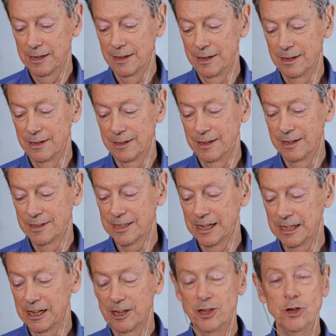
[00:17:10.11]
Uh, it's
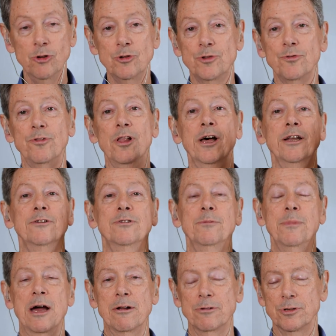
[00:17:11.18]
like a huge flood of a
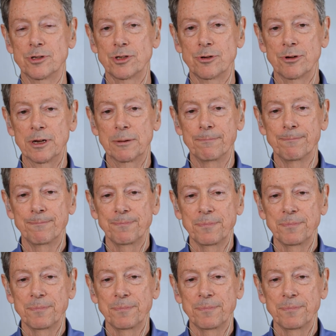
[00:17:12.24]
mountain stream.